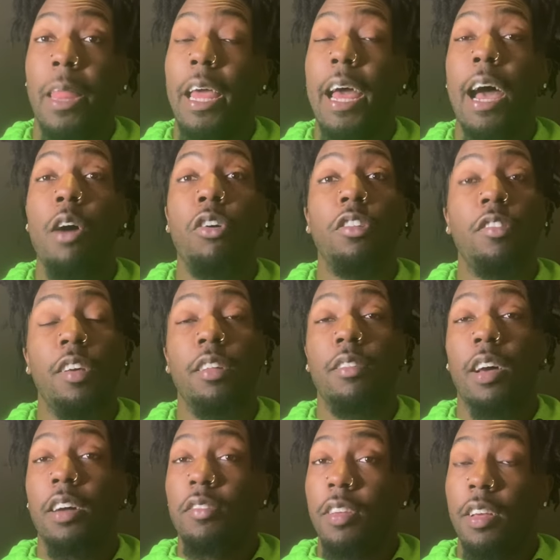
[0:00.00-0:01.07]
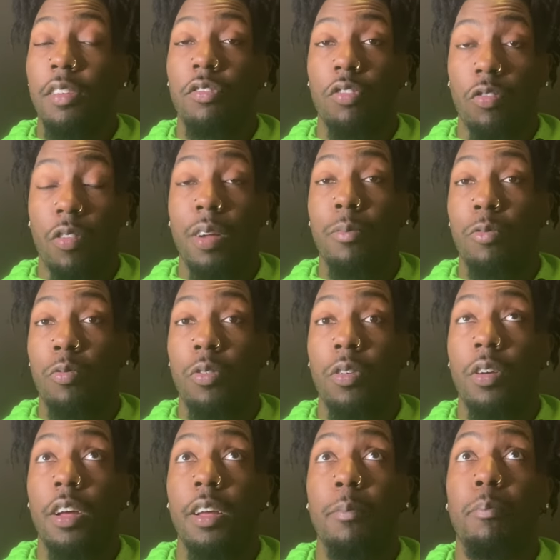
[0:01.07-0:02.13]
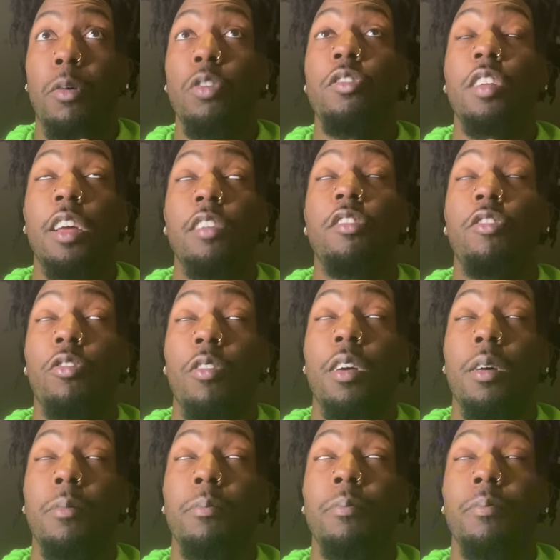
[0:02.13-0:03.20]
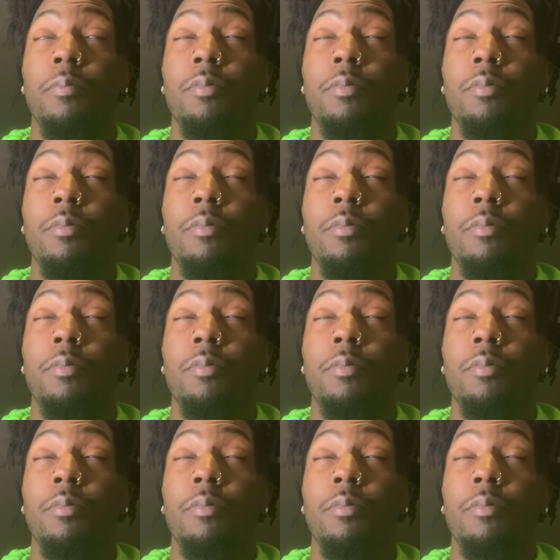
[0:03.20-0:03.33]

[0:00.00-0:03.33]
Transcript: And how are TikToks and Instagrams most Instagram